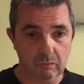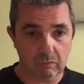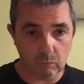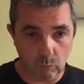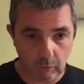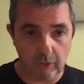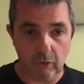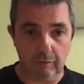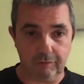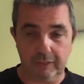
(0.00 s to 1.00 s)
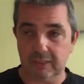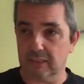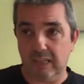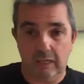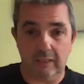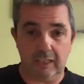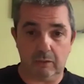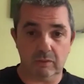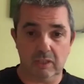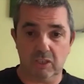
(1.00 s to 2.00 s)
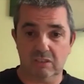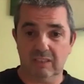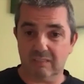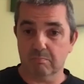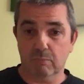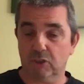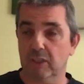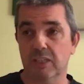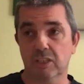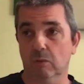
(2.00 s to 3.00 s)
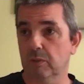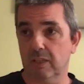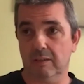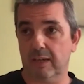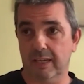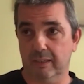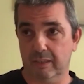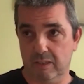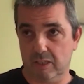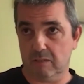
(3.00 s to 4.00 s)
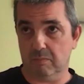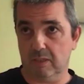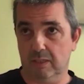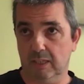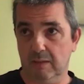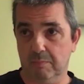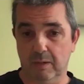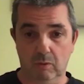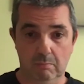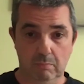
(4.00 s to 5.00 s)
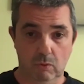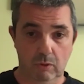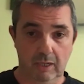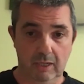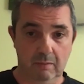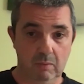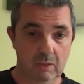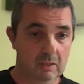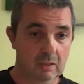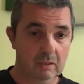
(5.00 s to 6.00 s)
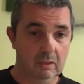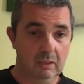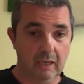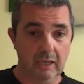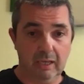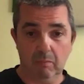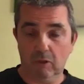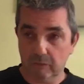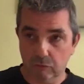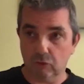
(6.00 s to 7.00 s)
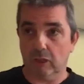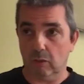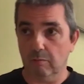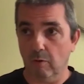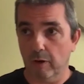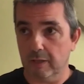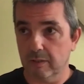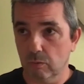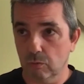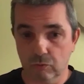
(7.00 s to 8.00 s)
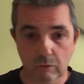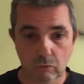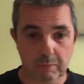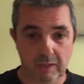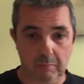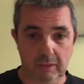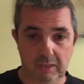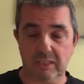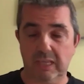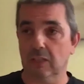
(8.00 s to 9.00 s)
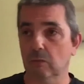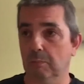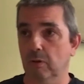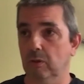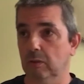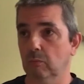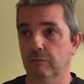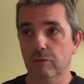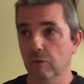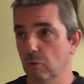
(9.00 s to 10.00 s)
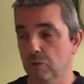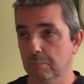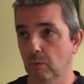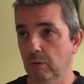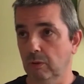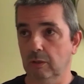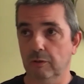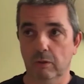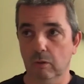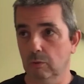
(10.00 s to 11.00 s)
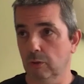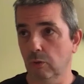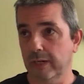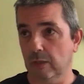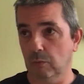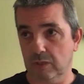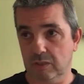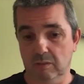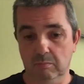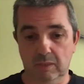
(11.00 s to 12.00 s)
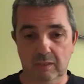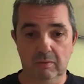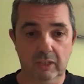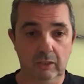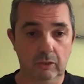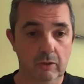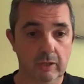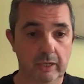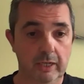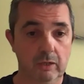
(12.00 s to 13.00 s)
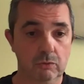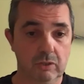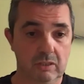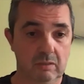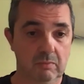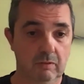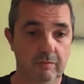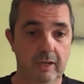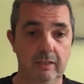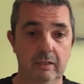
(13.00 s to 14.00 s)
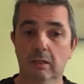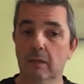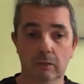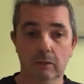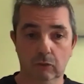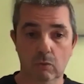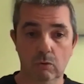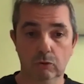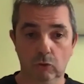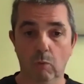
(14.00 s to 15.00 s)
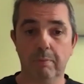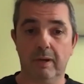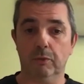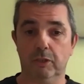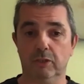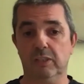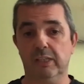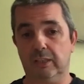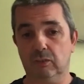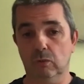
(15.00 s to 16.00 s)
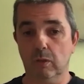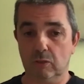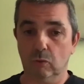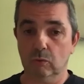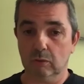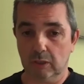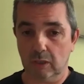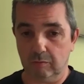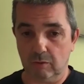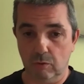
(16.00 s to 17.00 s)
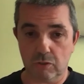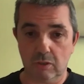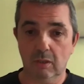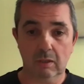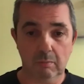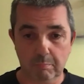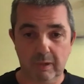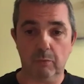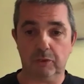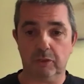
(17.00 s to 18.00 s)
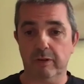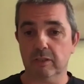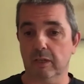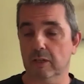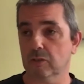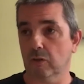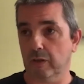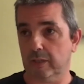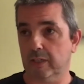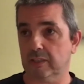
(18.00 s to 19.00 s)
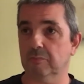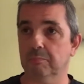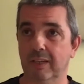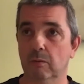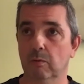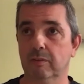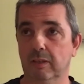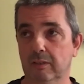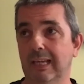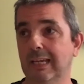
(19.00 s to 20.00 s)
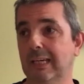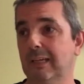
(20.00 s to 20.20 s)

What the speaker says: One of the other things is talent acquisition. It's much easier when you have a headless system to get people on board. You've just got to avoid those people that sell you a product with no support or no ecosystem. If you've got a good ecosystem, you're fine. So don't buy what your CXO got sold on the golf course. Buy what your engineers and architects have played with and like.